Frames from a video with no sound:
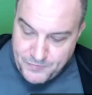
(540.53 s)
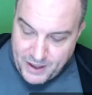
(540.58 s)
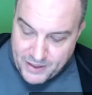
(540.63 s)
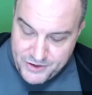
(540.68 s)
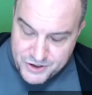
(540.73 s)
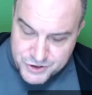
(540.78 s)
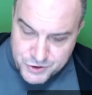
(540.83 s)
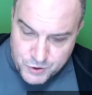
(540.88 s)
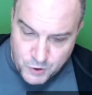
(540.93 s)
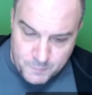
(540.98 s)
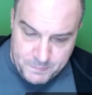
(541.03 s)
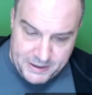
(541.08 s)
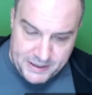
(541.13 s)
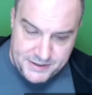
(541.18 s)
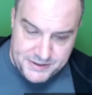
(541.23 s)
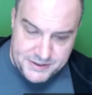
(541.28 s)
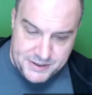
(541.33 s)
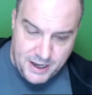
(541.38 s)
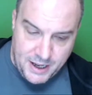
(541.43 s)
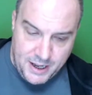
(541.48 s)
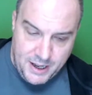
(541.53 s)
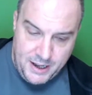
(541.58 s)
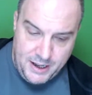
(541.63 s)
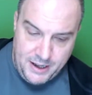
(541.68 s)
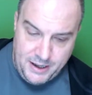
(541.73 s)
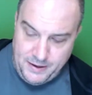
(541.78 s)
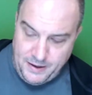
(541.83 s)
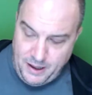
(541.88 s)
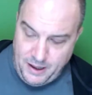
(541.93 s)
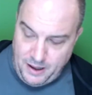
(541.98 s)
and these terpenes
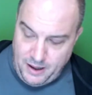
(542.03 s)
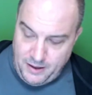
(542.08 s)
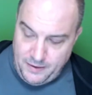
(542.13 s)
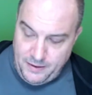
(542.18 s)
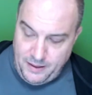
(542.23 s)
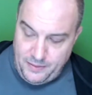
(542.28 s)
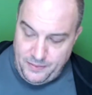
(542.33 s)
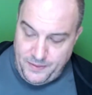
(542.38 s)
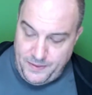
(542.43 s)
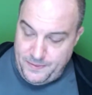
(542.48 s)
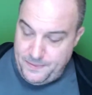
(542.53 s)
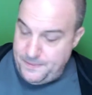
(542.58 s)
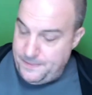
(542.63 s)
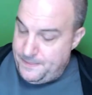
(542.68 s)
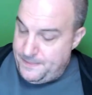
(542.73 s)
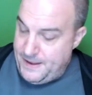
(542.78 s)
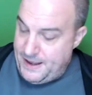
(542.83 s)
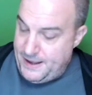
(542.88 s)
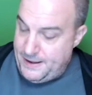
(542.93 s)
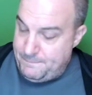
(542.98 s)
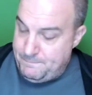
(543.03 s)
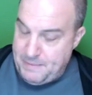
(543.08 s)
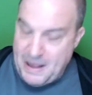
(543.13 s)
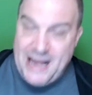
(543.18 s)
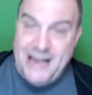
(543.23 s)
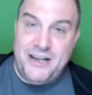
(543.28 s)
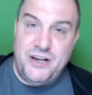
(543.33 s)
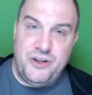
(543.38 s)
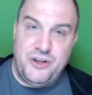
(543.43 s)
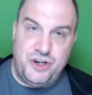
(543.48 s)
they
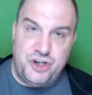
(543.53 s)
bind to the